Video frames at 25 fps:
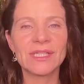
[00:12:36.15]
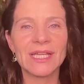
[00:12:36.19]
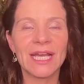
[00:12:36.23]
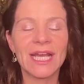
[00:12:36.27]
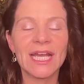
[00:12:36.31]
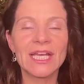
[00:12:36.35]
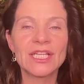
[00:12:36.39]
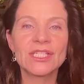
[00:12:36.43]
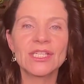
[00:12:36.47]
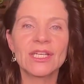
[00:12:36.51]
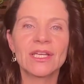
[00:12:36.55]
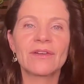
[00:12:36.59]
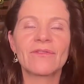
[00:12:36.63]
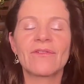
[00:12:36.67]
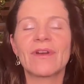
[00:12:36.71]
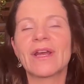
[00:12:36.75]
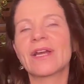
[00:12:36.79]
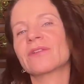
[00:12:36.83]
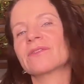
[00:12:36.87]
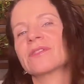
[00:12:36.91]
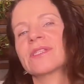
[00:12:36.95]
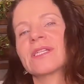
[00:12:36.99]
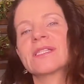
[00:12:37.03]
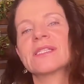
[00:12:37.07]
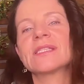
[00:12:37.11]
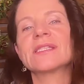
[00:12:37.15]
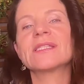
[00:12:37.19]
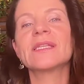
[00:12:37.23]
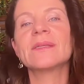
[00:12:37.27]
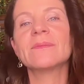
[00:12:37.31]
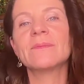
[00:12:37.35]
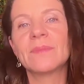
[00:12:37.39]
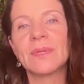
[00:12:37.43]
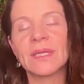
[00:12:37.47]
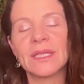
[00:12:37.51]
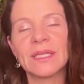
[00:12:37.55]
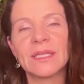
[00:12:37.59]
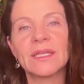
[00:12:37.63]
The Akashic records are
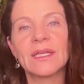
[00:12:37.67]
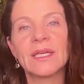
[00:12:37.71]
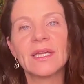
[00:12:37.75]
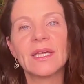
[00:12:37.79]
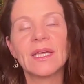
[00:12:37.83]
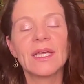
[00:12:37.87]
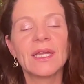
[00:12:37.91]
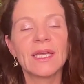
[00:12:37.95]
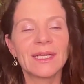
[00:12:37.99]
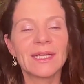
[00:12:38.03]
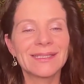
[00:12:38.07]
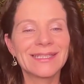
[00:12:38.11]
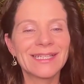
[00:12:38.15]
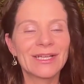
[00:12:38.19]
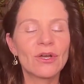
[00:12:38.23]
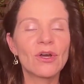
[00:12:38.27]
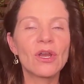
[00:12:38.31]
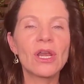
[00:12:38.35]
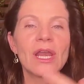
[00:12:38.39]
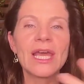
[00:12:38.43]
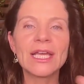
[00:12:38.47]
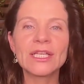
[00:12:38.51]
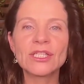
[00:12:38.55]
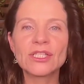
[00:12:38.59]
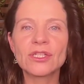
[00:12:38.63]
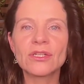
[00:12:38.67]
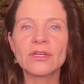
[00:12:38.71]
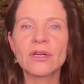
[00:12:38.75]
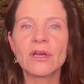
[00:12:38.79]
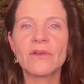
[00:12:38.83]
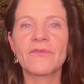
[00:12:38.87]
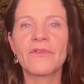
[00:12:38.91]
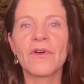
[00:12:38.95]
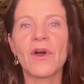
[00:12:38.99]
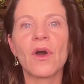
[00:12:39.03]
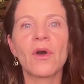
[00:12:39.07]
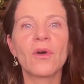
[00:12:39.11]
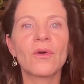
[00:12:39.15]
simply the collection
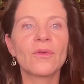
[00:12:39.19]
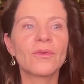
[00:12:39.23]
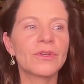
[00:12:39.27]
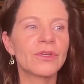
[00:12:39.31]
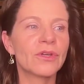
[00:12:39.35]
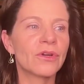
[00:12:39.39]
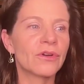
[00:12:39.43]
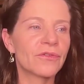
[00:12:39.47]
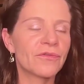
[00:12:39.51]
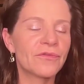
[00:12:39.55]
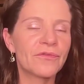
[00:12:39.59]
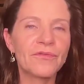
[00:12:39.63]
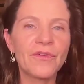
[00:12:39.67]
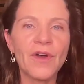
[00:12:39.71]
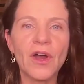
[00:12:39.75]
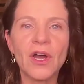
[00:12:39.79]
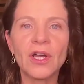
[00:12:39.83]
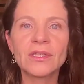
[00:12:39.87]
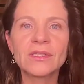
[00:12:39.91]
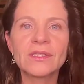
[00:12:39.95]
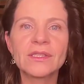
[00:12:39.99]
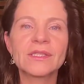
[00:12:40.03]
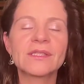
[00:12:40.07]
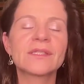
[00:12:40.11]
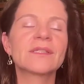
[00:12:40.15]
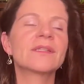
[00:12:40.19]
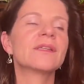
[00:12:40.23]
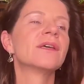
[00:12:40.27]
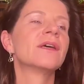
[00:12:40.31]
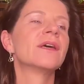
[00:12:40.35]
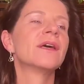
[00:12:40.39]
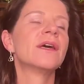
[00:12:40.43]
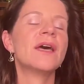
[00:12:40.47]
of all your thoughts,